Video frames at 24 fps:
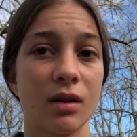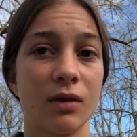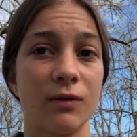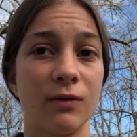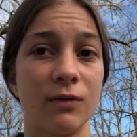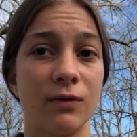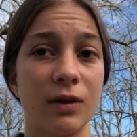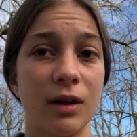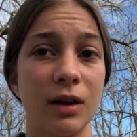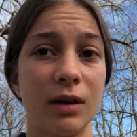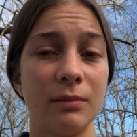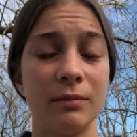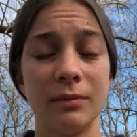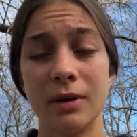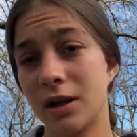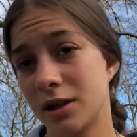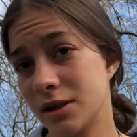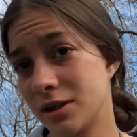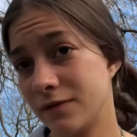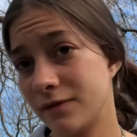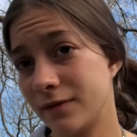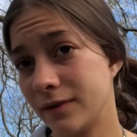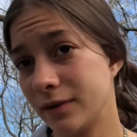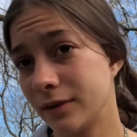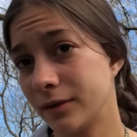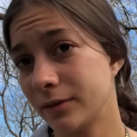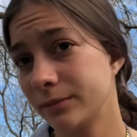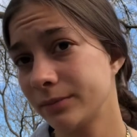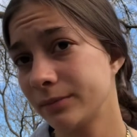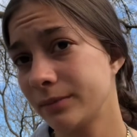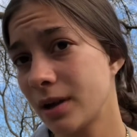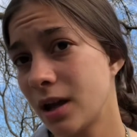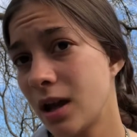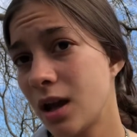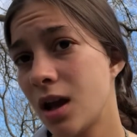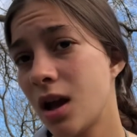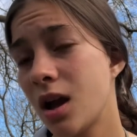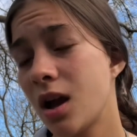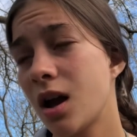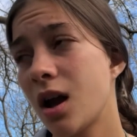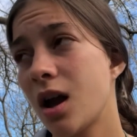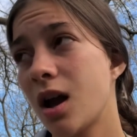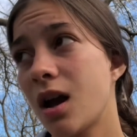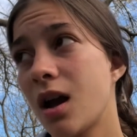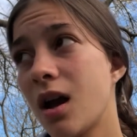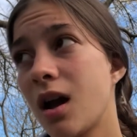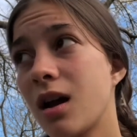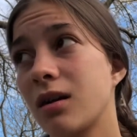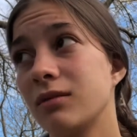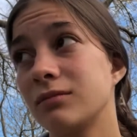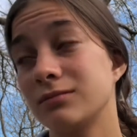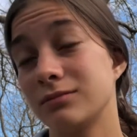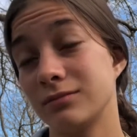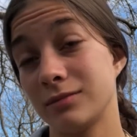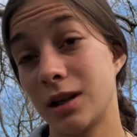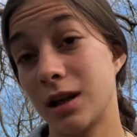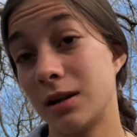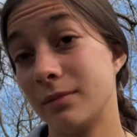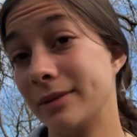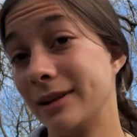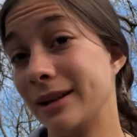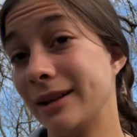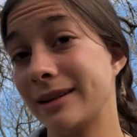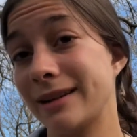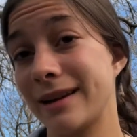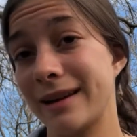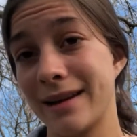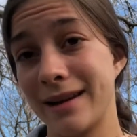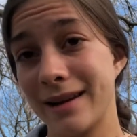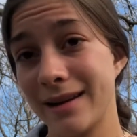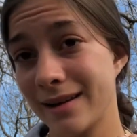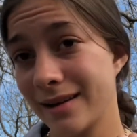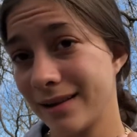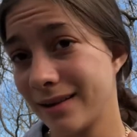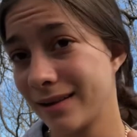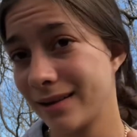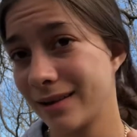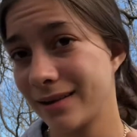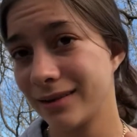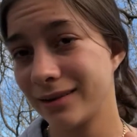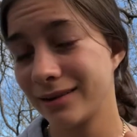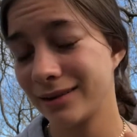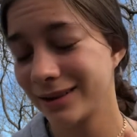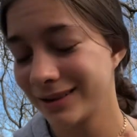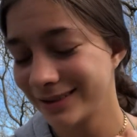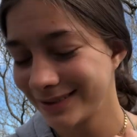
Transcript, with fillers: from Huntsville, I'll be like hey,